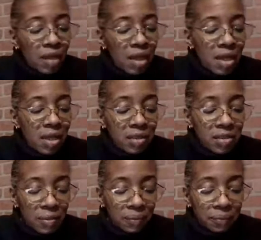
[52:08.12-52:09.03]

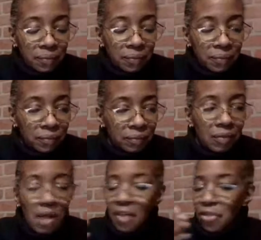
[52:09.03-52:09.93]
and
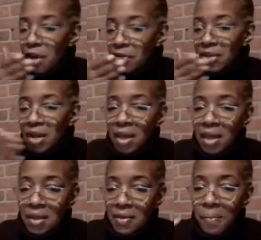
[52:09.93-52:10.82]
I thought that I
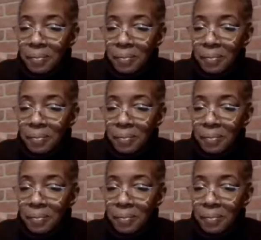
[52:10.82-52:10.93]
had